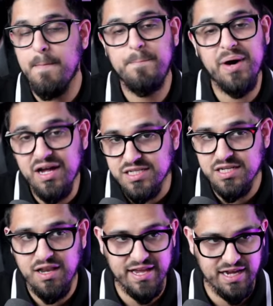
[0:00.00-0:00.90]
But
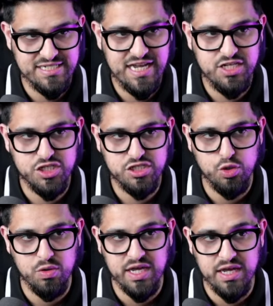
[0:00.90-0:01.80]
like I said just
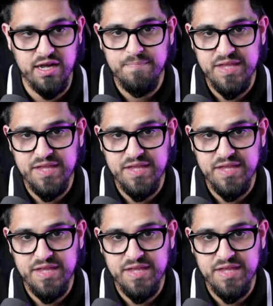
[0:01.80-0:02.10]
shortly,